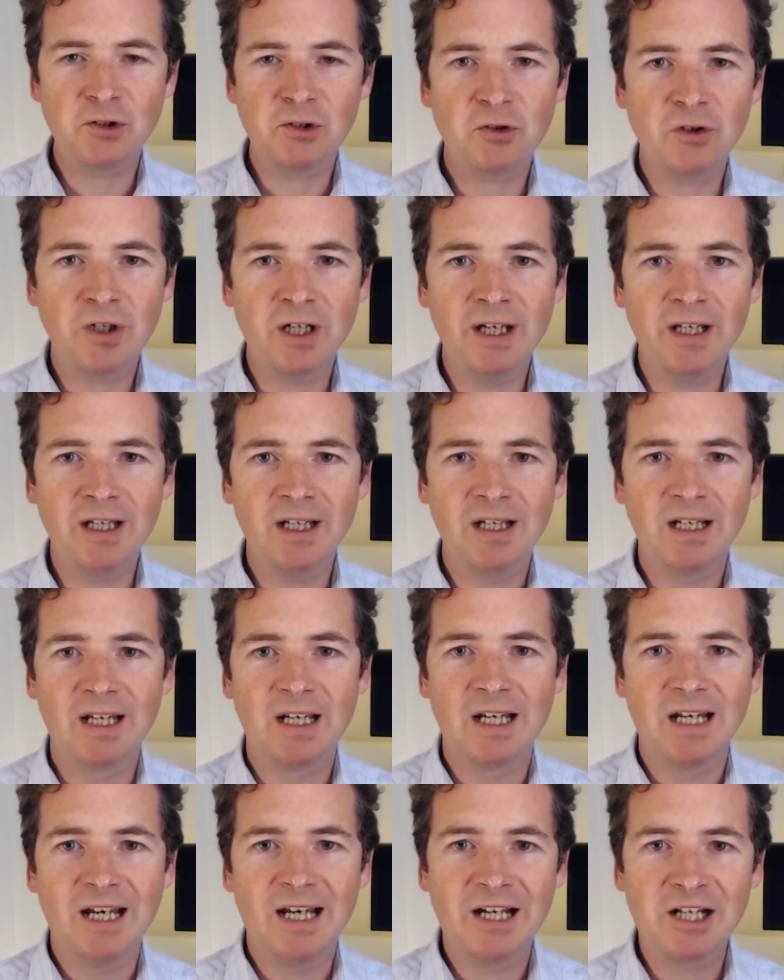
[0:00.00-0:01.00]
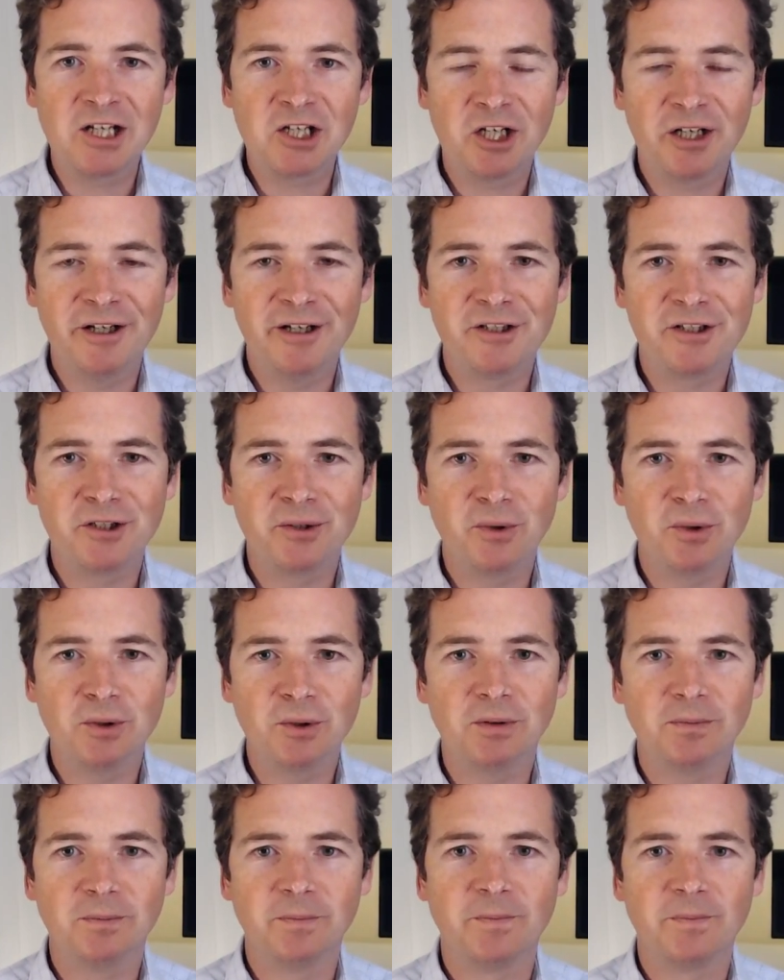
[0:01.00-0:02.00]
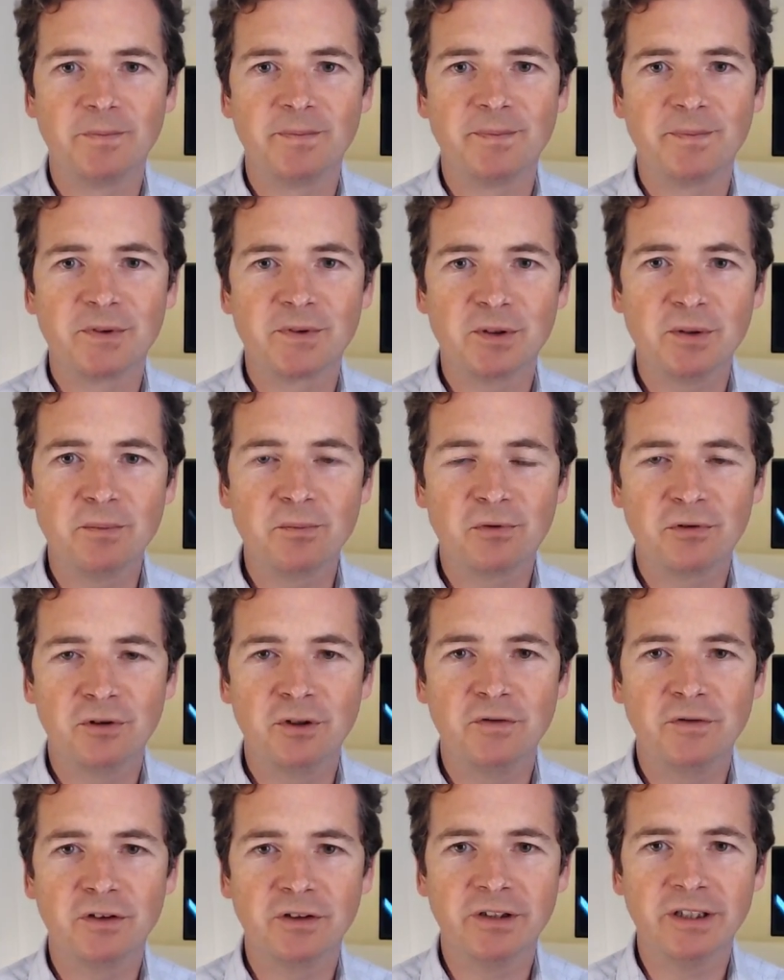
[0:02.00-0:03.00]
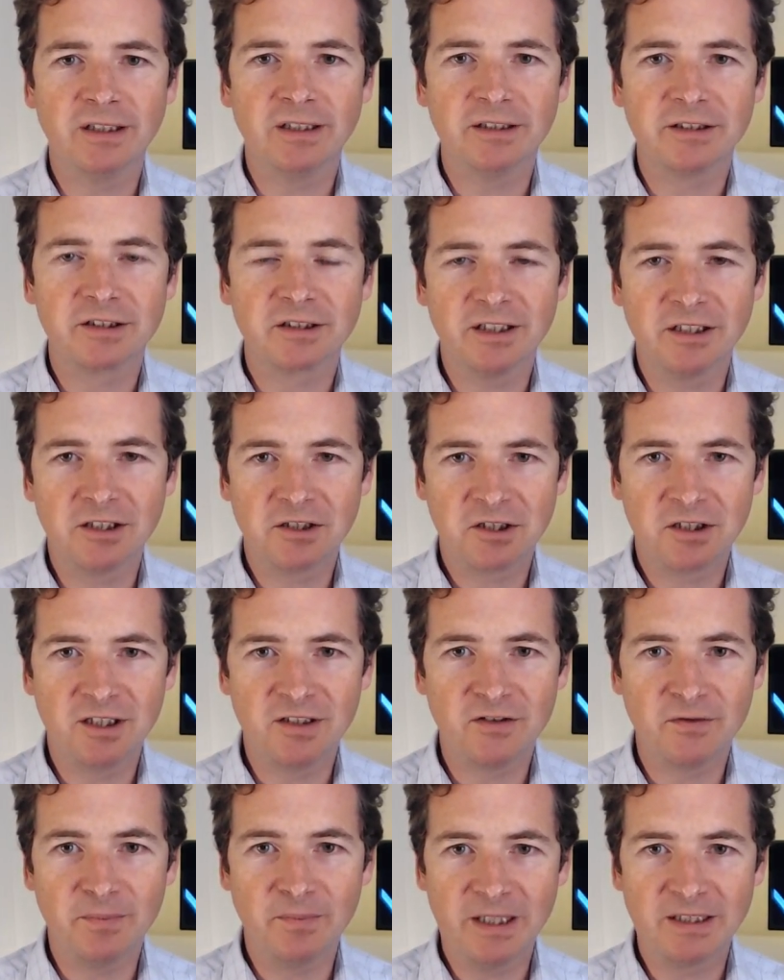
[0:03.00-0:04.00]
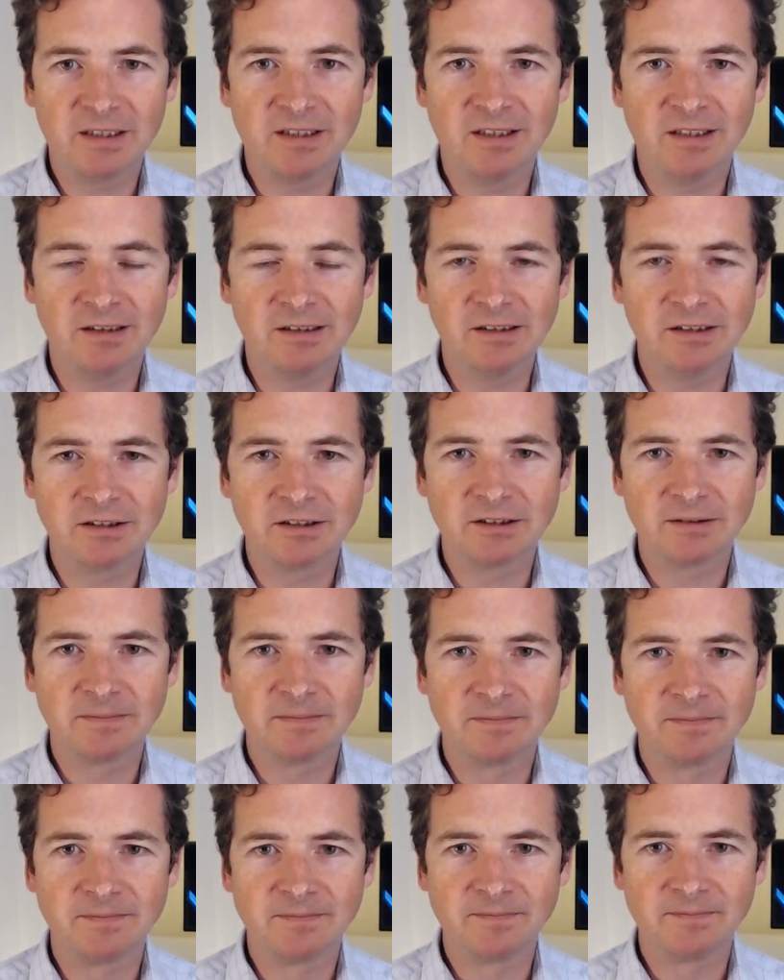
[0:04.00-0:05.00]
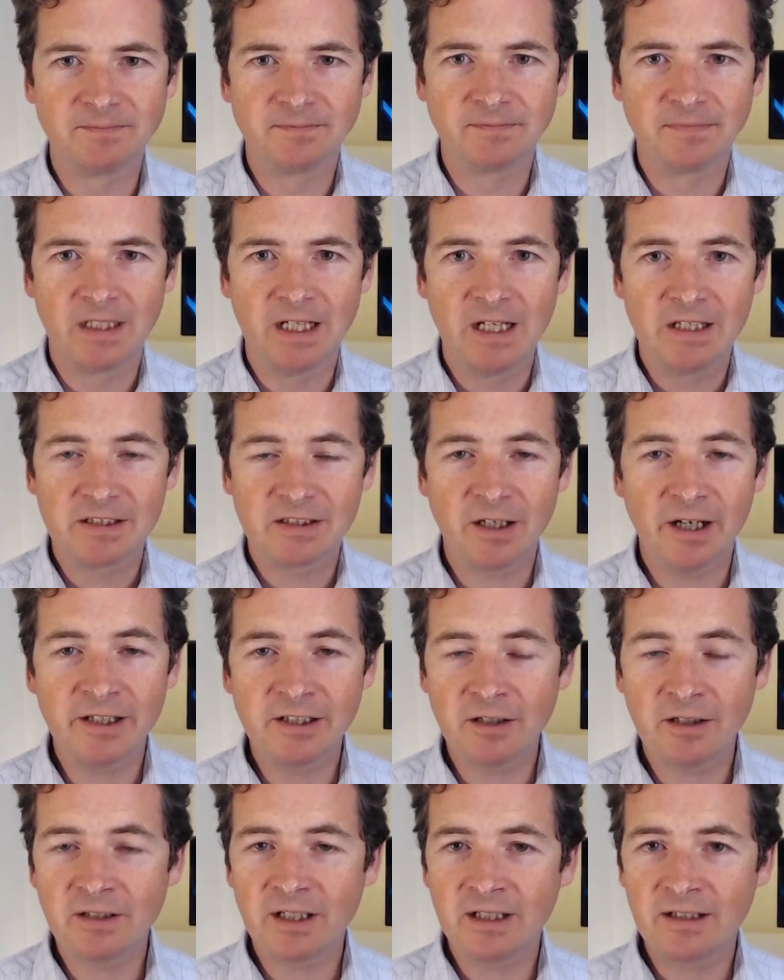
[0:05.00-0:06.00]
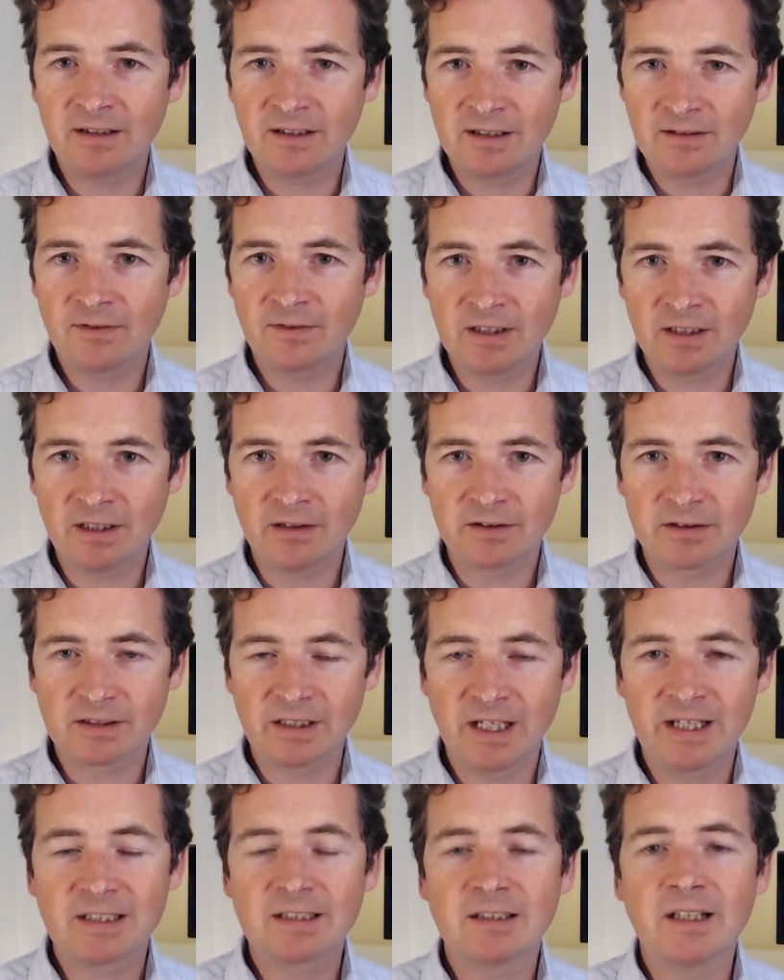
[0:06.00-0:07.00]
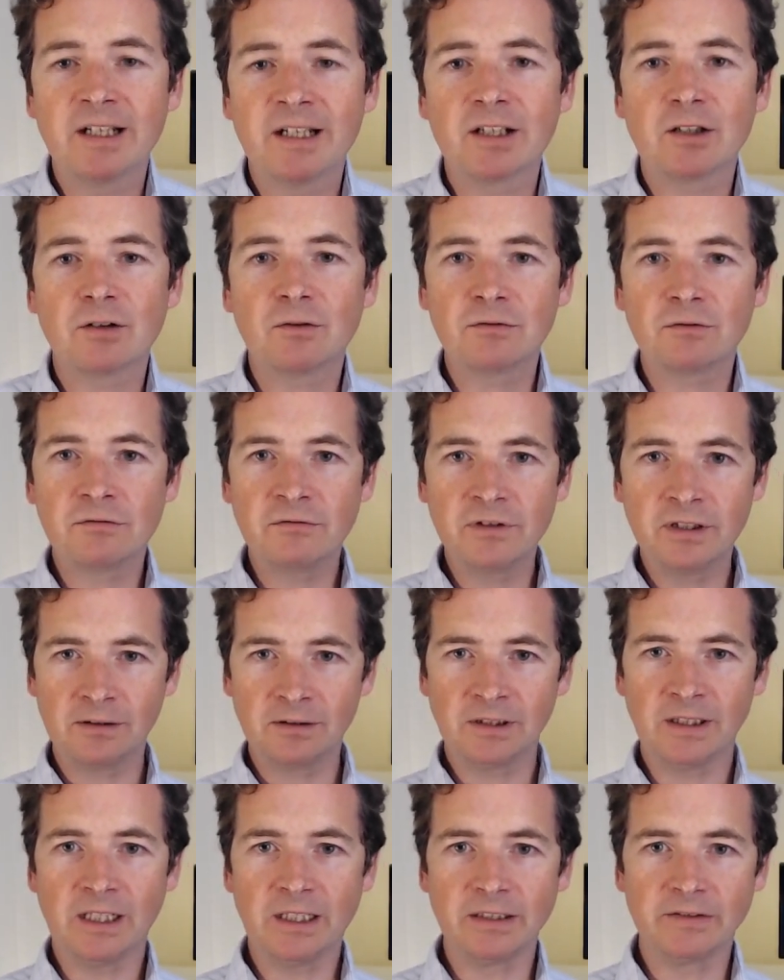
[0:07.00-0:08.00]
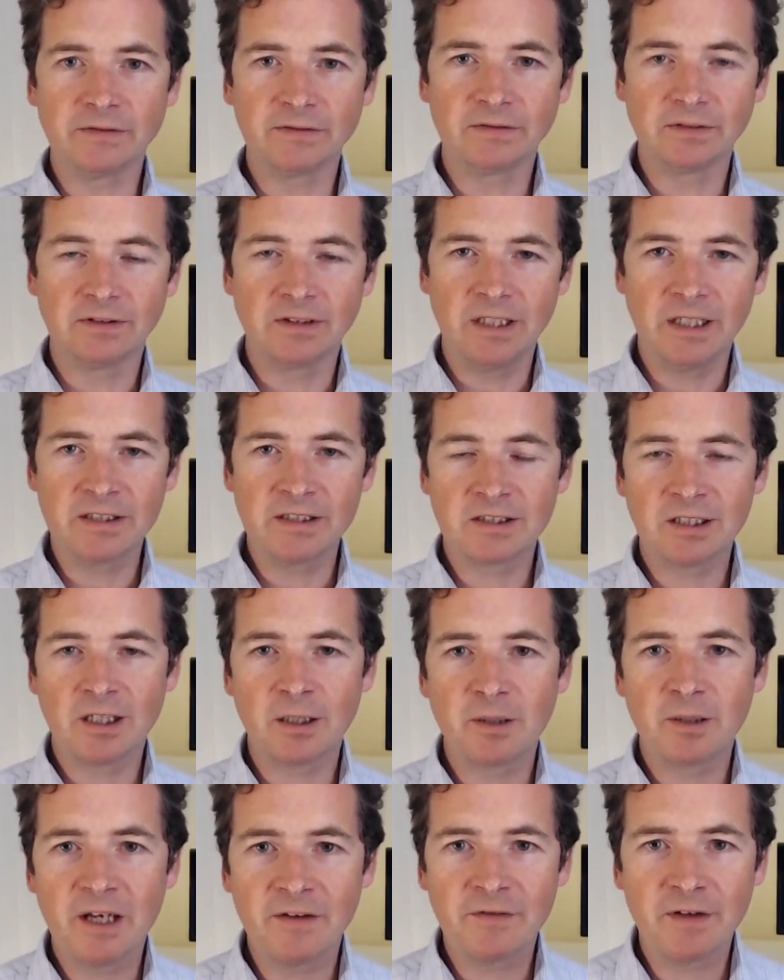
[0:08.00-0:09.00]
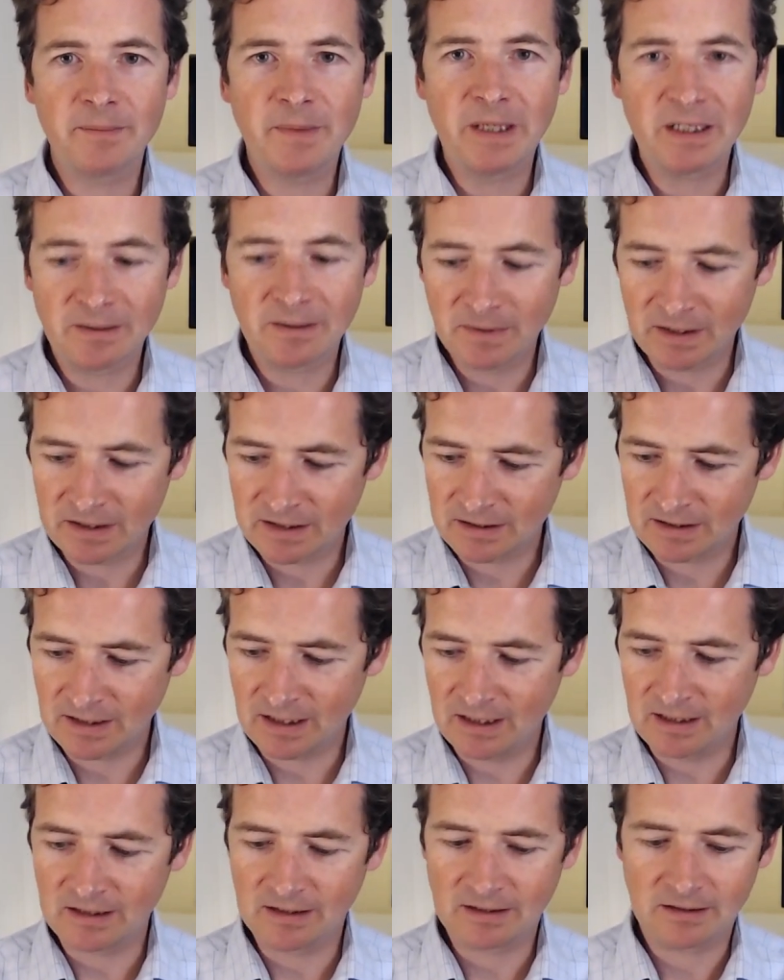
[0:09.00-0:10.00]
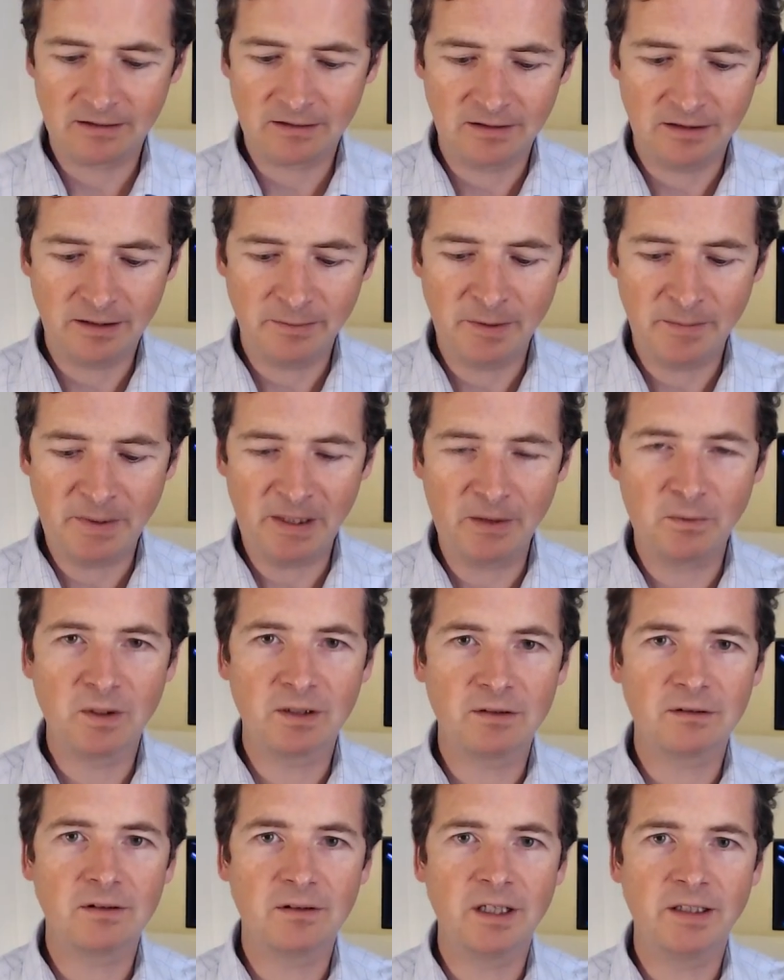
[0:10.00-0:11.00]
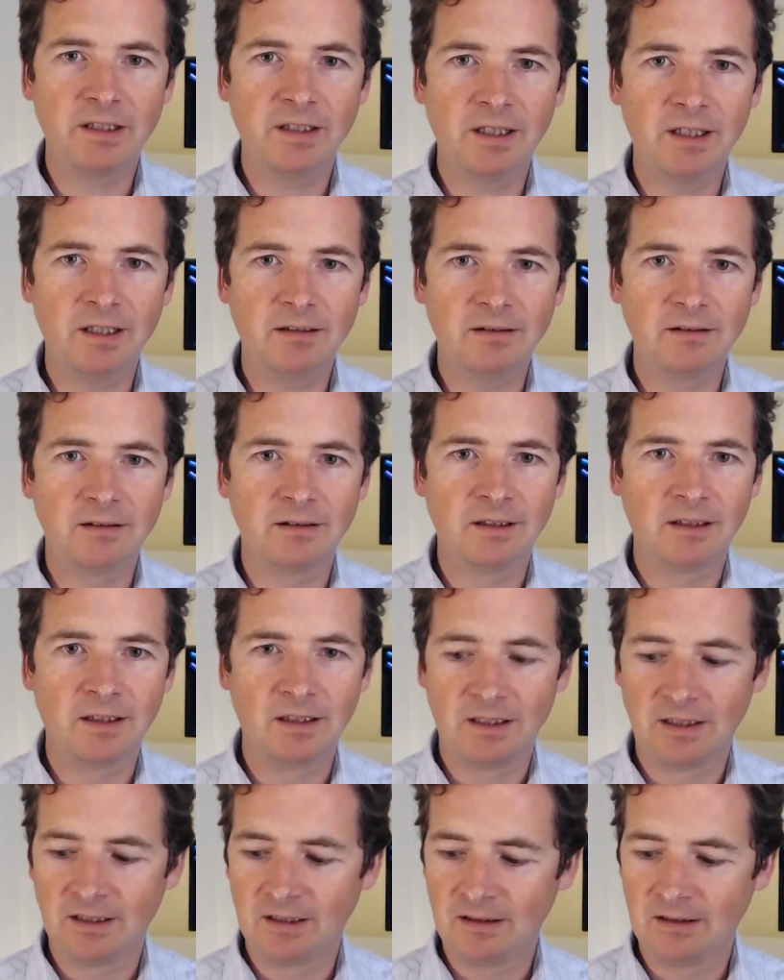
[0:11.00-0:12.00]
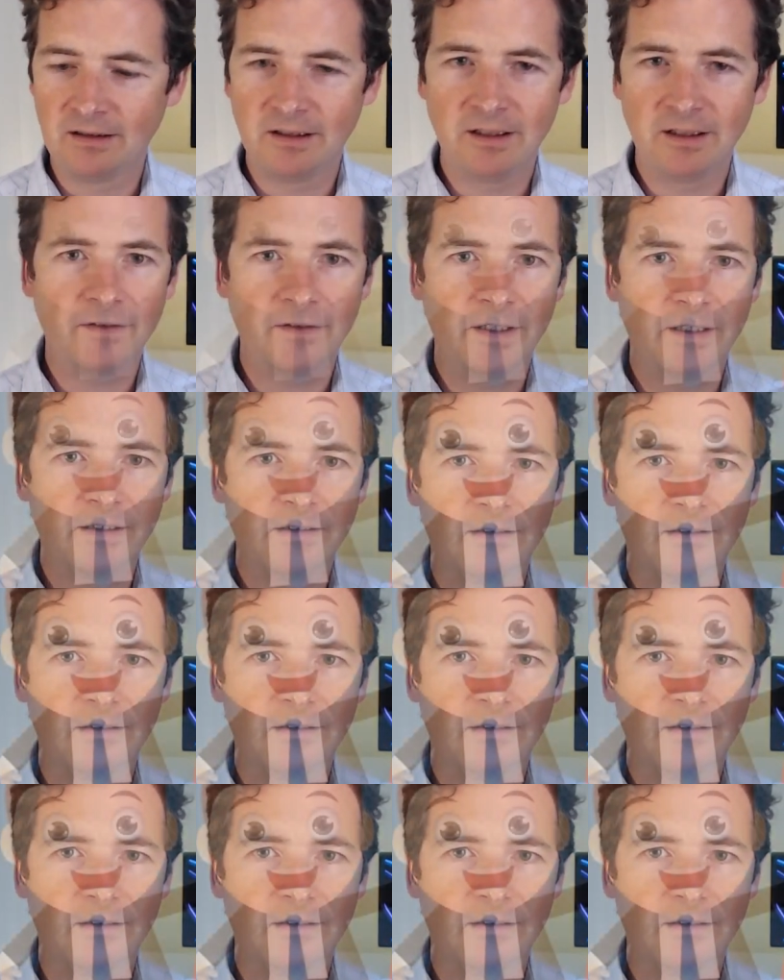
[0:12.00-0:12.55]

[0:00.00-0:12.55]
to try and encourage you all to improve your English and achieve better English. So I don't edit these videos. It's like real life. And so if I make a mistake, let me make one right now. If